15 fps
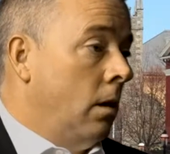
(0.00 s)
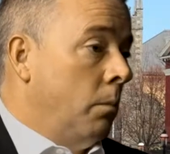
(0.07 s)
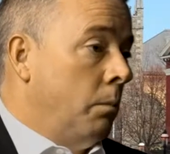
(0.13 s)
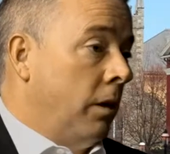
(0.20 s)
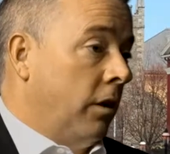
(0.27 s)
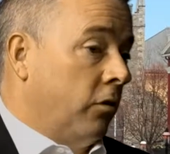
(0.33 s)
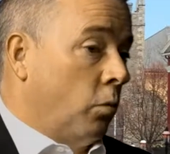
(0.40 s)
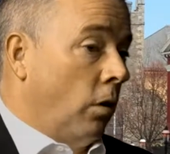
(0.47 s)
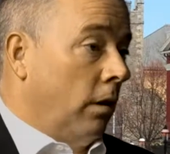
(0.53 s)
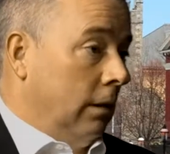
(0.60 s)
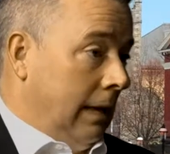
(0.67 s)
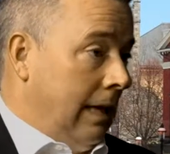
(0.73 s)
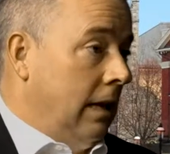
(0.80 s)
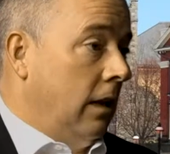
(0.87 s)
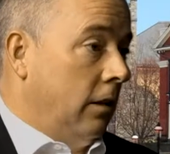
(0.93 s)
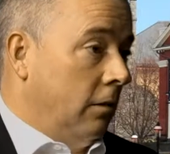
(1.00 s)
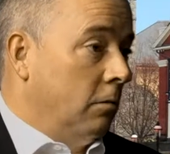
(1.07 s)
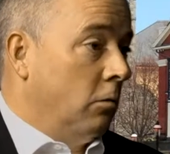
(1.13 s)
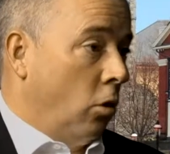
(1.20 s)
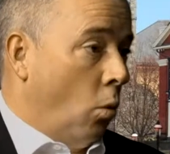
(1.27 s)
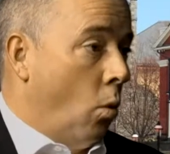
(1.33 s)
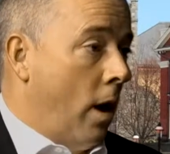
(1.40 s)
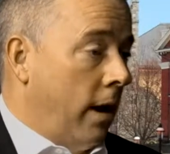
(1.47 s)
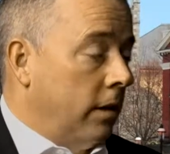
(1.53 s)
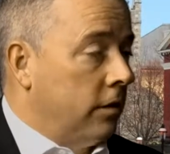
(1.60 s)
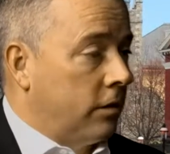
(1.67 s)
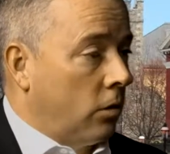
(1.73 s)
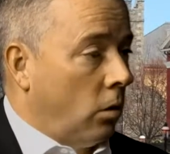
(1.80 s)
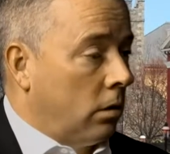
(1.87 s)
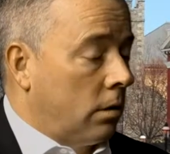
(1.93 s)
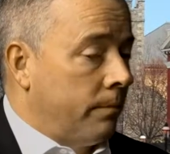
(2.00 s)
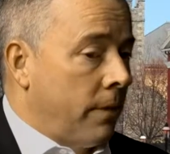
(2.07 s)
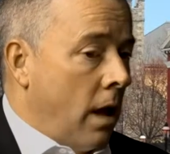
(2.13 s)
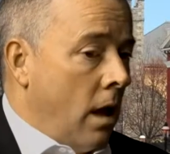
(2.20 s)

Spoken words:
because we're leading the way in solar.